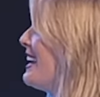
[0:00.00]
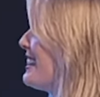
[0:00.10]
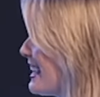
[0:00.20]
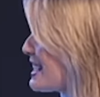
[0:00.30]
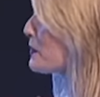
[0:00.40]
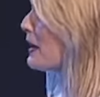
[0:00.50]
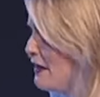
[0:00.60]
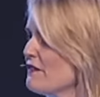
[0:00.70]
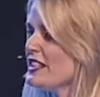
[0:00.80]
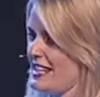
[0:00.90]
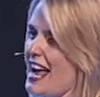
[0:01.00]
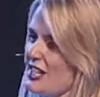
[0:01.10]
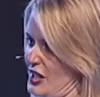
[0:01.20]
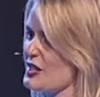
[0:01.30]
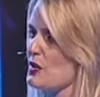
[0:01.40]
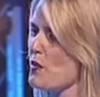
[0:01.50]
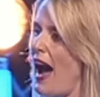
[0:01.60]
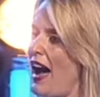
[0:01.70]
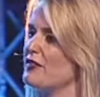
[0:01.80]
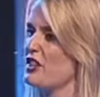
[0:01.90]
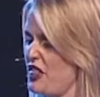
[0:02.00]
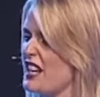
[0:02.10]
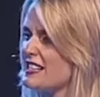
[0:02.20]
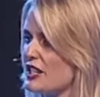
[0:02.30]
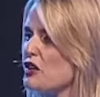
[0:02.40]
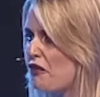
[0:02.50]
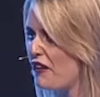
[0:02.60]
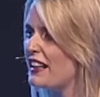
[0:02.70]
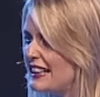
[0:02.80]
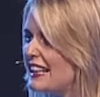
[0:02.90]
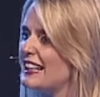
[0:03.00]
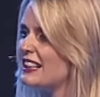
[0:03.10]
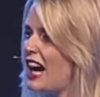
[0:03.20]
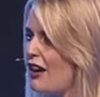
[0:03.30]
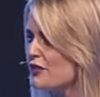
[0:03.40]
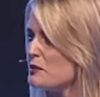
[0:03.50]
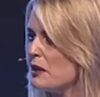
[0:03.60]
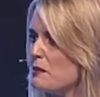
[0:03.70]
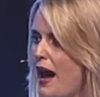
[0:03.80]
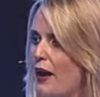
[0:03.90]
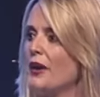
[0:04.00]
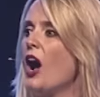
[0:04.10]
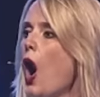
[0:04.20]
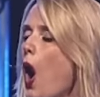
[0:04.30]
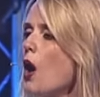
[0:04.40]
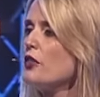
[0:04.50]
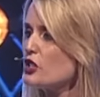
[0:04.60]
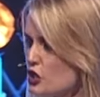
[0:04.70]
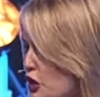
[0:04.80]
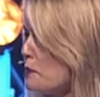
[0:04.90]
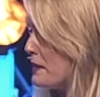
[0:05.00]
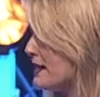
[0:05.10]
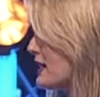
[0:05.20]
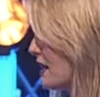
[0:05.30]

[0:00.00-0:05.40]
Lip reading: Thing is, when invitations arrive to things that you feel a little uncomfortable about, all the stupid